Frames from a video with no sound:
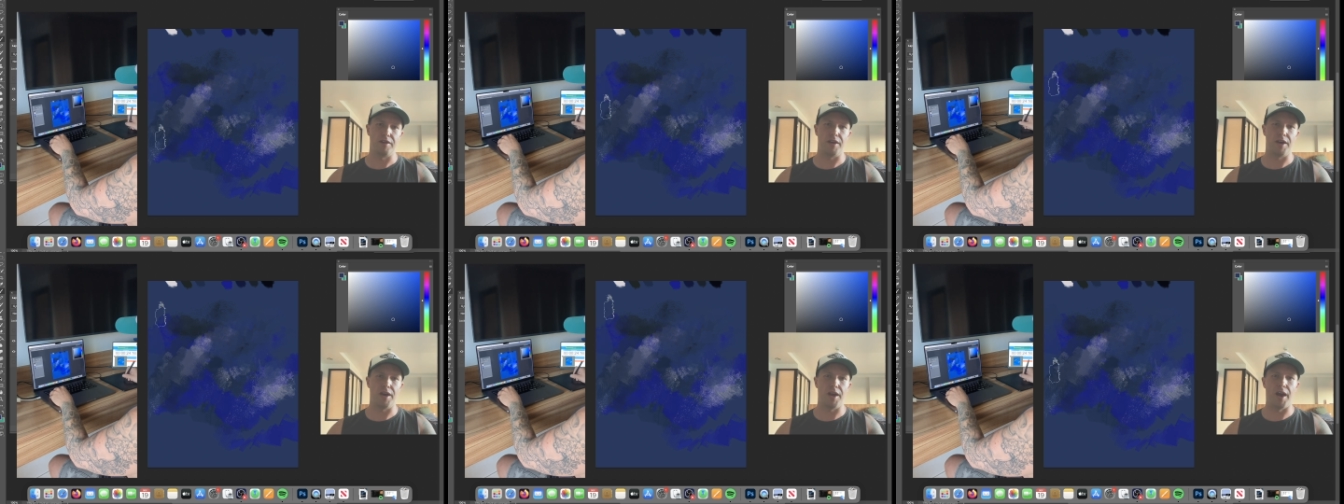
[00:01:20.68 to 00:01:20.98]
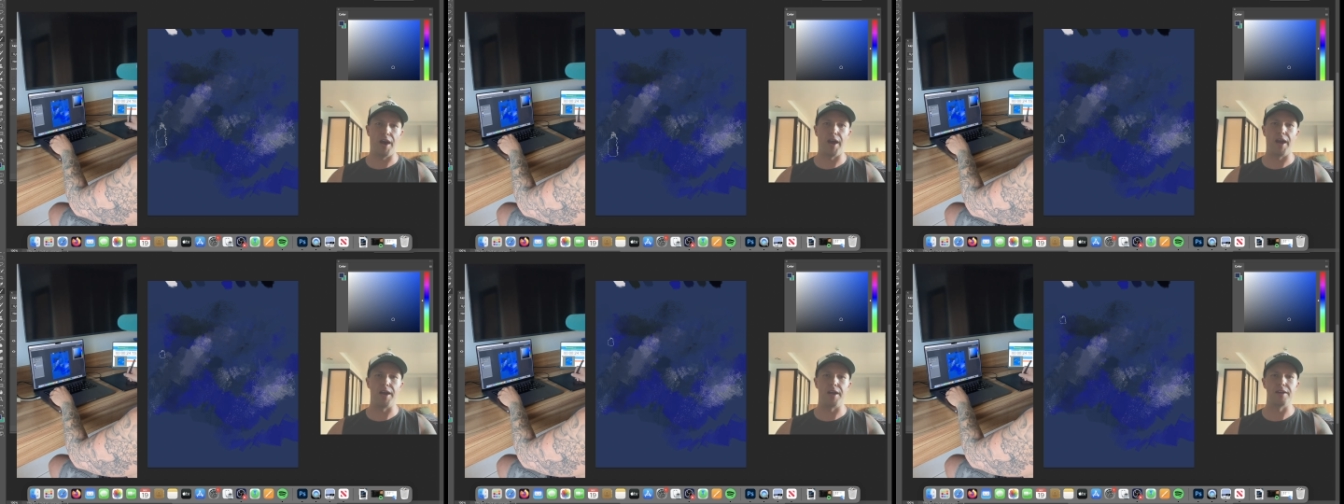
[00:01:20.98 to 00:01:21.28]

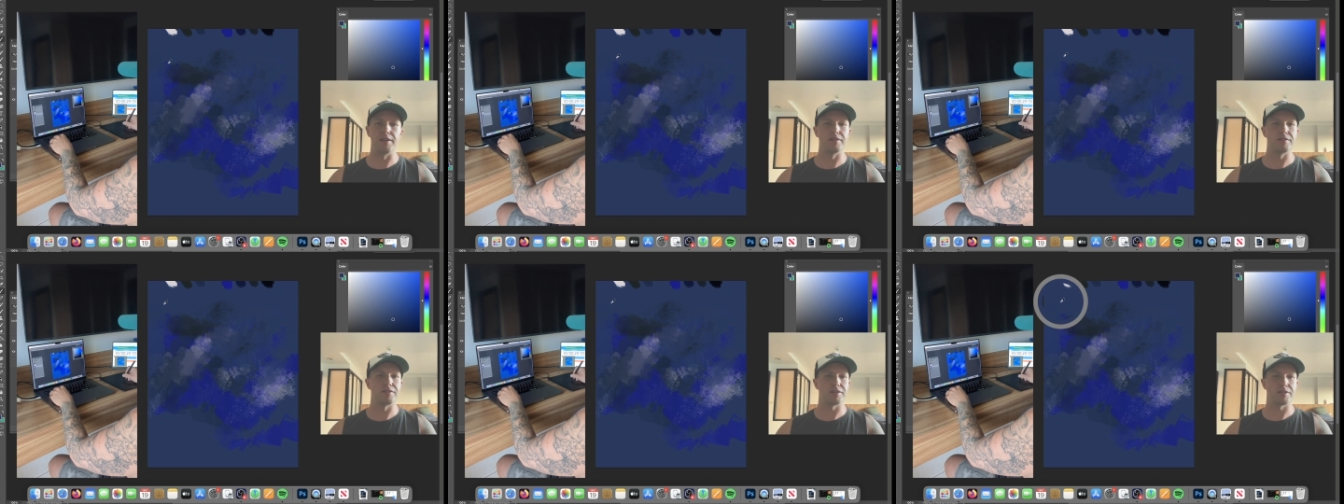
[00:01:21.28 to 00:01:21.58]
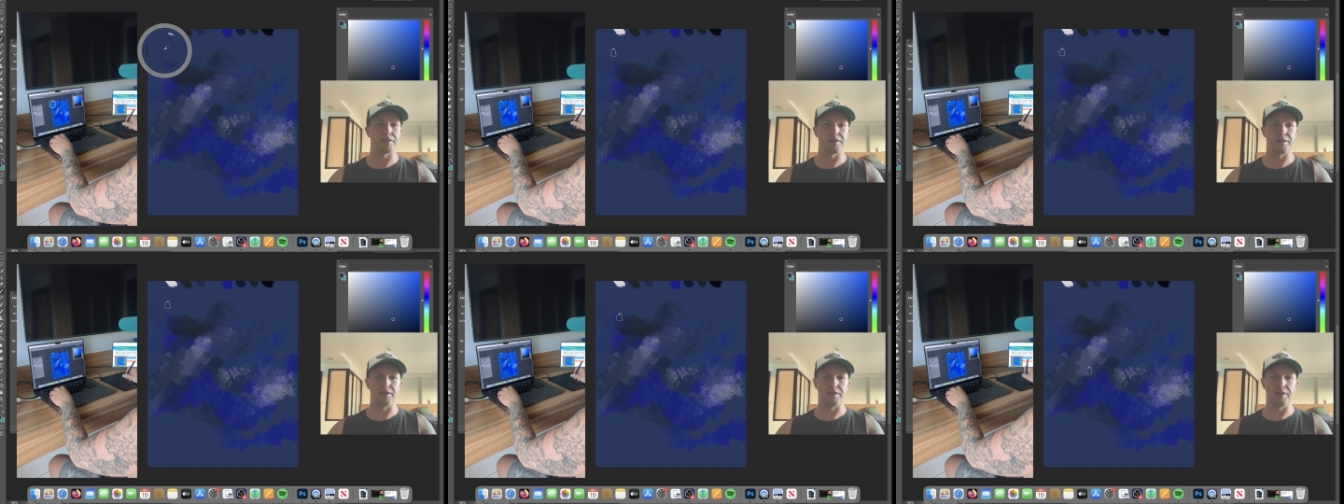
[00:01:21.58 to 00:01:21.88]
and
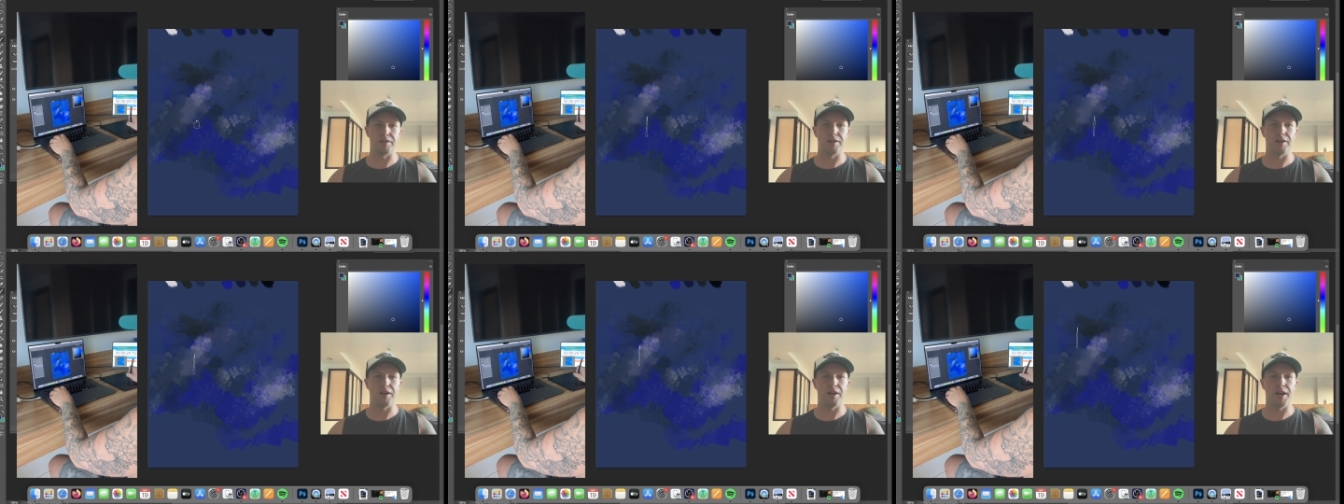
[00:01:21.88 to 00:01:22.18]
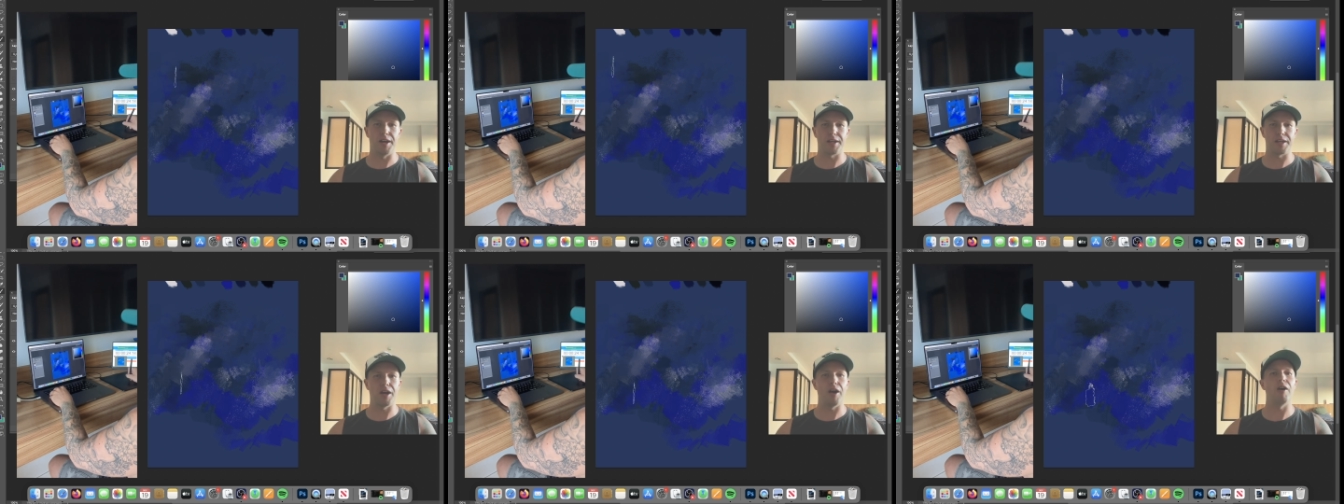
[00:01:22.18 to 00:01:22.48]

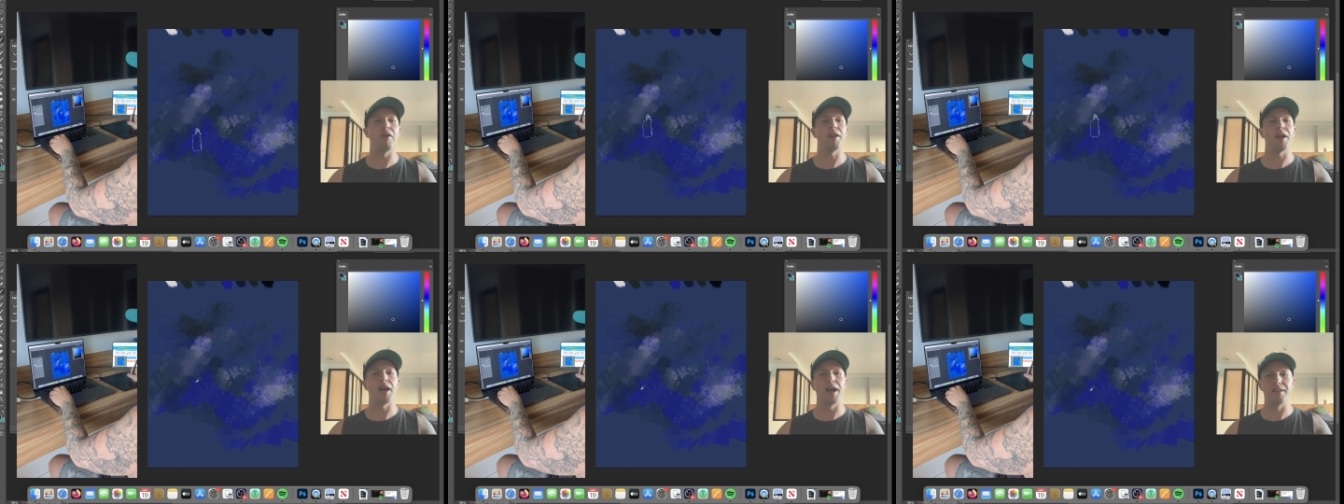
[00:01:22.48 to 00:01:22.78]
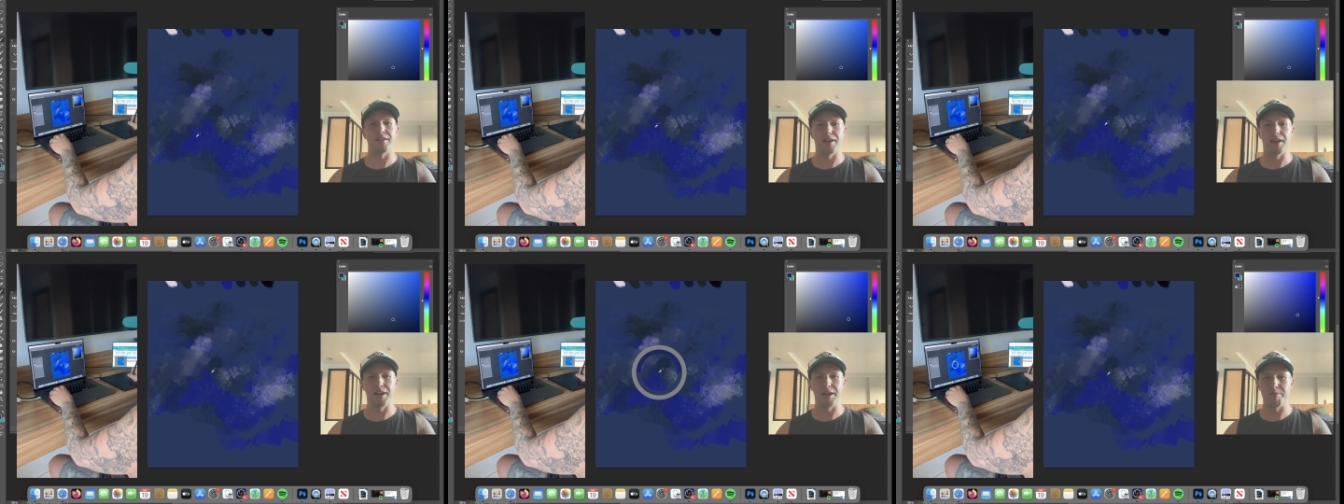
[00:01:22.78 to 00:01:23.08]
I can't
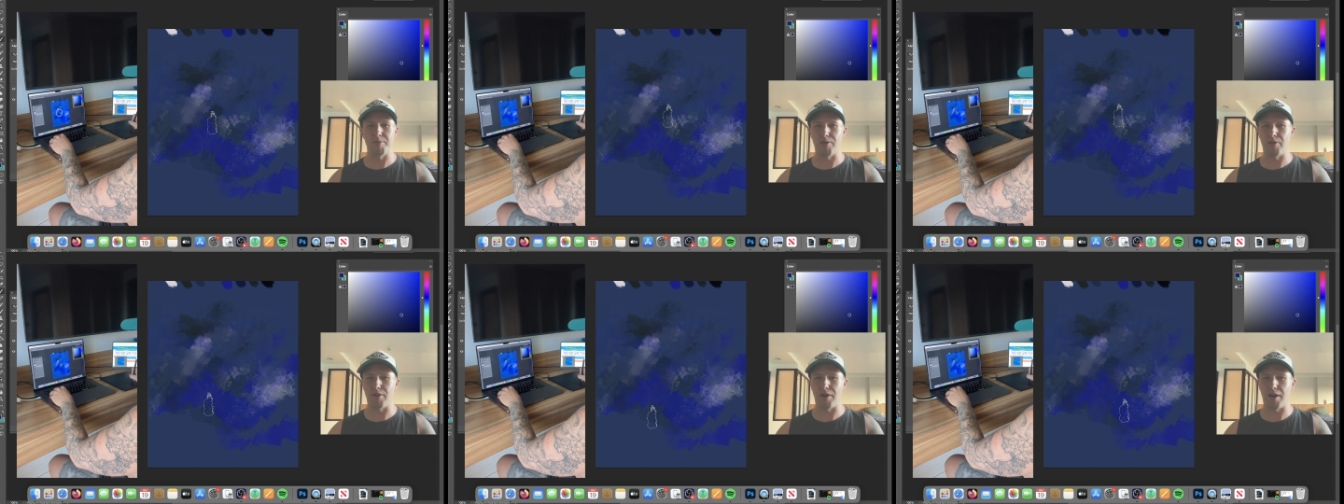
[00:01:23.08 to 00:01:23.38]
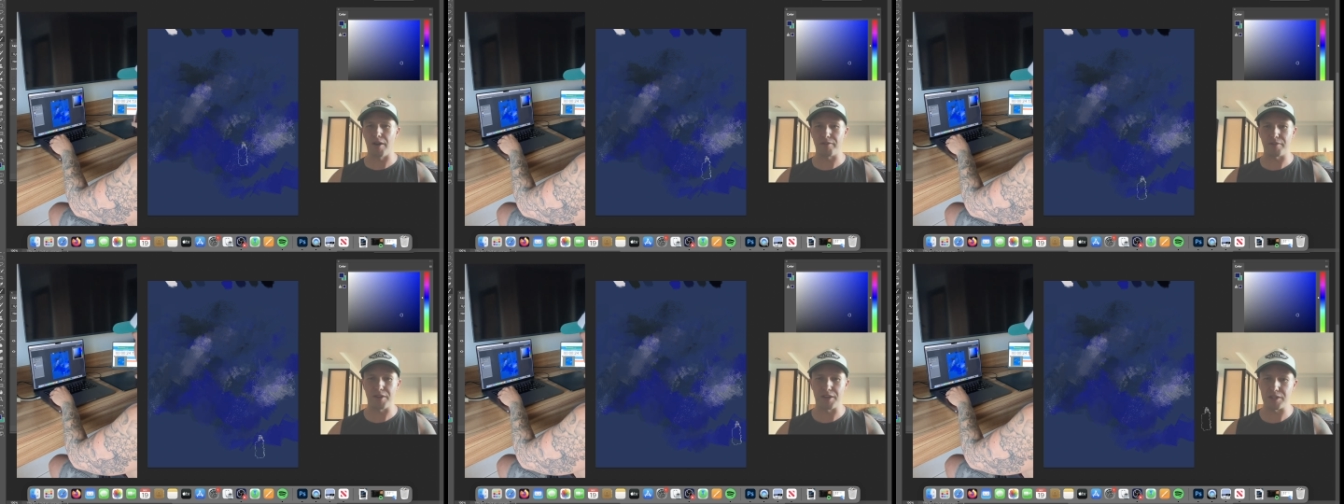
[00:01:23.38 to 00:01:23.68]
handle any more
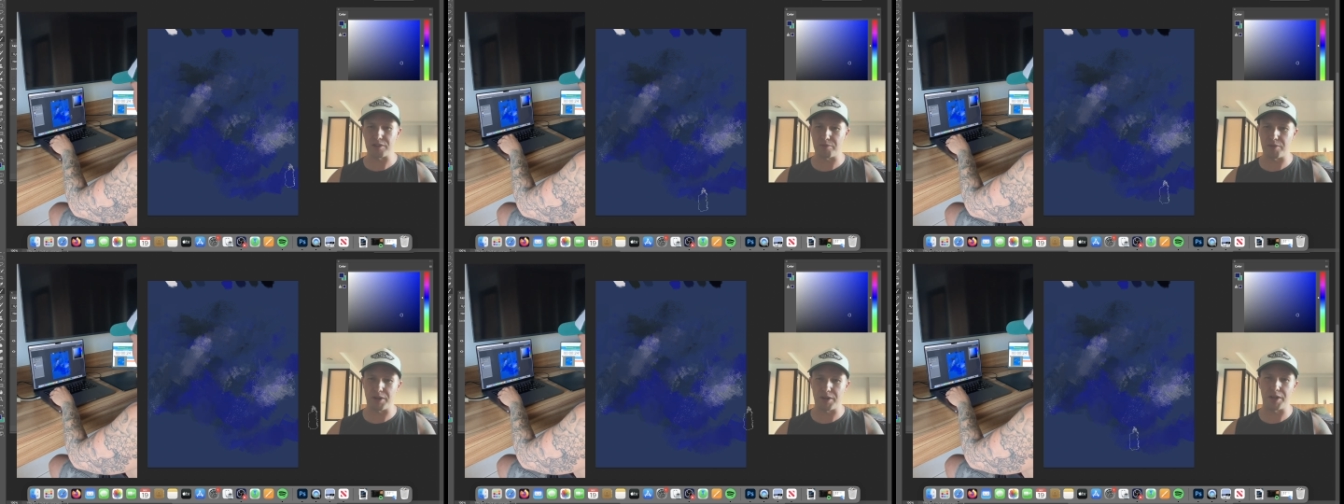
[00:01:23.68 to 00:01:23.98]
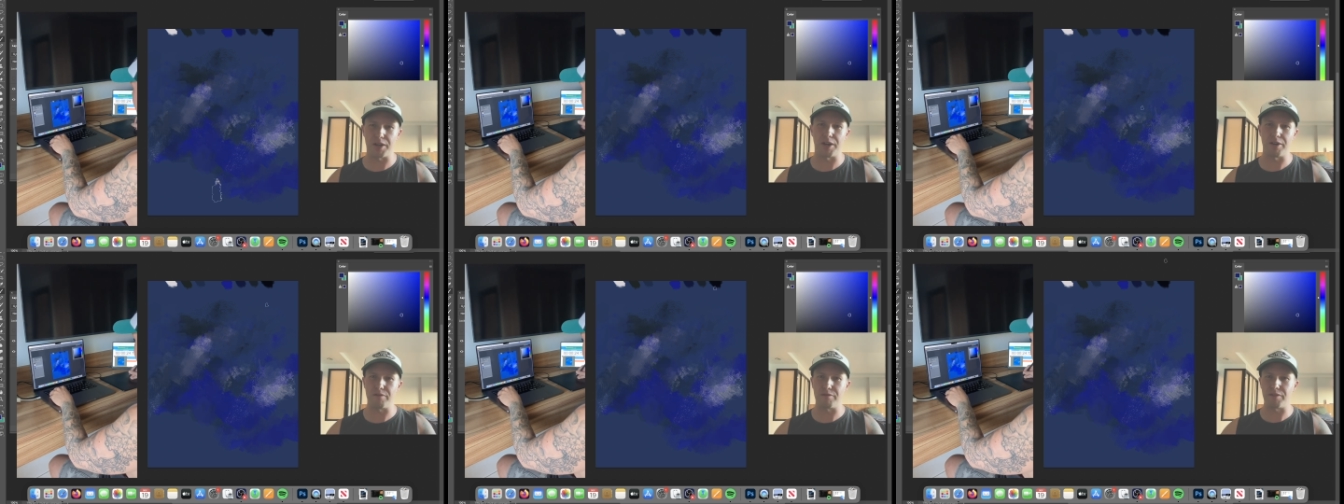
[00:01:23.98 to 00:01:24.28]
after this one, I
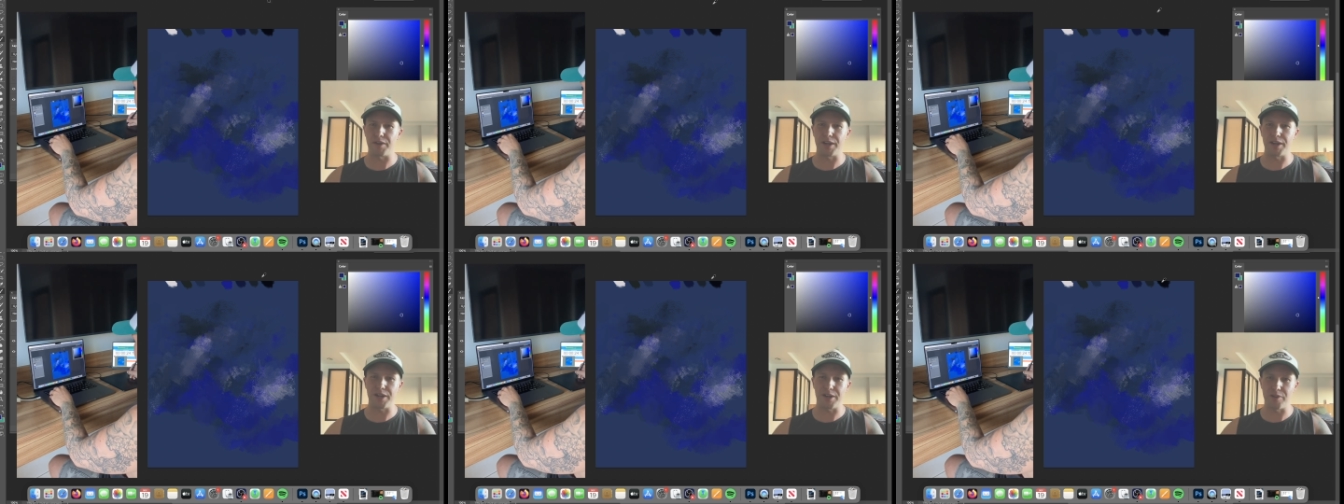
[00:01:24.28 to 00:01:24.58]
don't think,